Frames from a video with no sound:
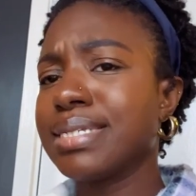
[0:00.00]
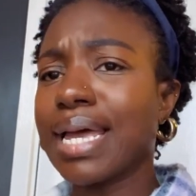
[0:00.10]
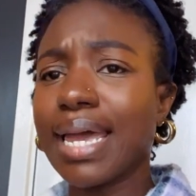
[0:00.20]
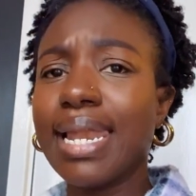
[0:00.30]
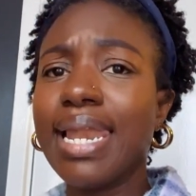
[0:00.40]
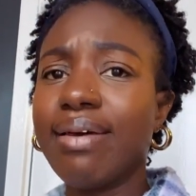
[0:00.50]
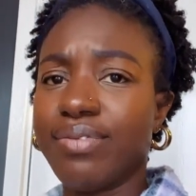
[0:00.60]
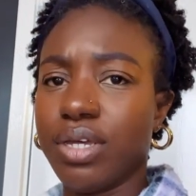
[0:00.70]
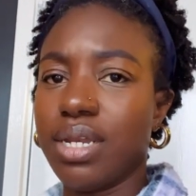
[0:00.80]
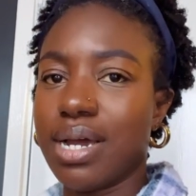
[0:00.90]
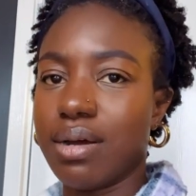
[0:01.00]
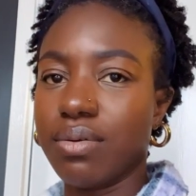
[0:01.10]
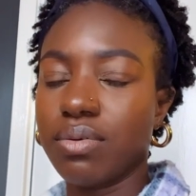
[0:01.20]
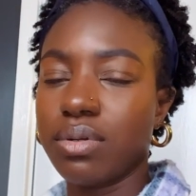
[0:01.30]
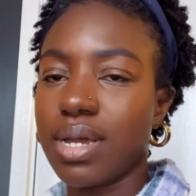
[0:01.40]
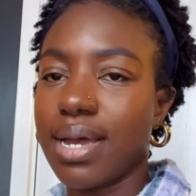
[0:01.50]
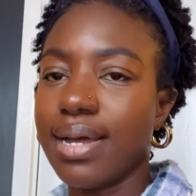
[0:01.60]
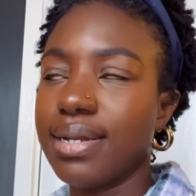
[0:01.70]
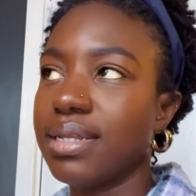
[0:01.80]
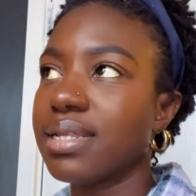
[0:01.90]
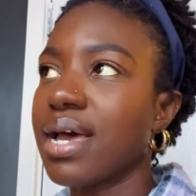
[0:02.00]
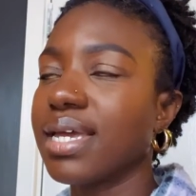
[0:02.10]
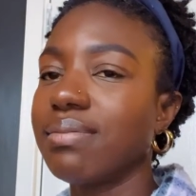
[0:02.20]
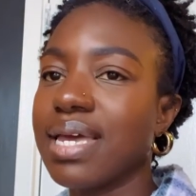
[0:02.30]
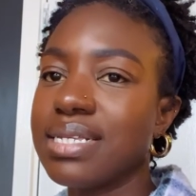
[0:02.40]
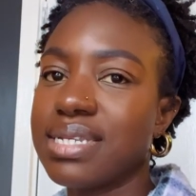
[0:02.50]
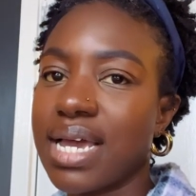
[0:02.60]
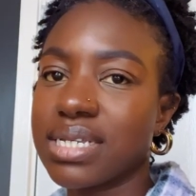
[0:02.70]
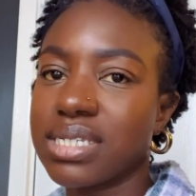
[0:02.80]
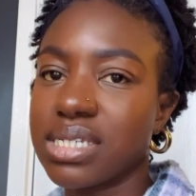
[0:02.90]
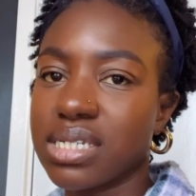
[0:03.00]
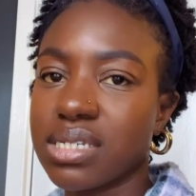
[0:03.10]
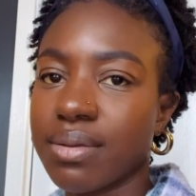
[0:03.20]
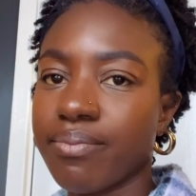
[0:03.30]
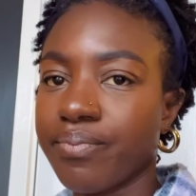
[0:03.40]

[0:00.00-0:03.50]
like 11 now and I keep getting texts.